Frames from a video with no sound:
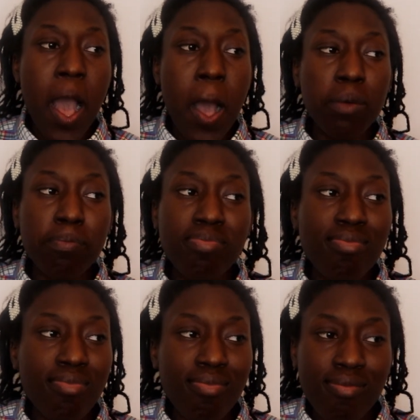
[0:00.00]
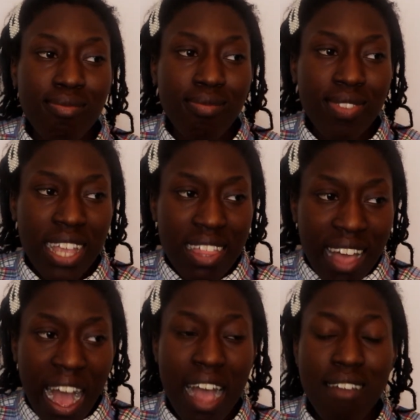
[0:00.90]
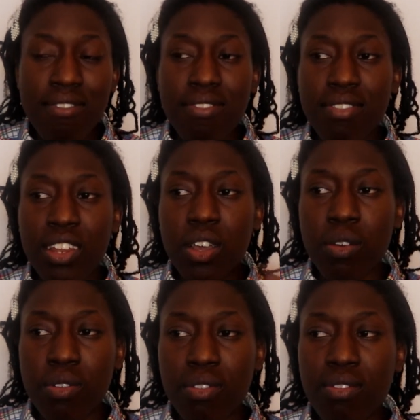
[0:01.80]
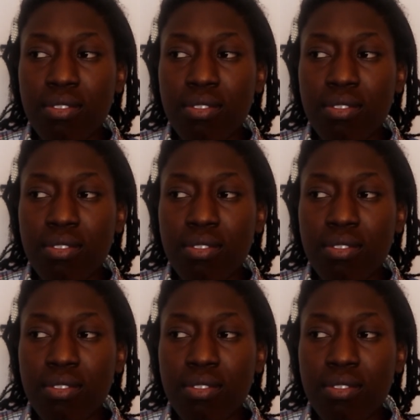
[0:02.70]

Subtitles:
that I've, you know,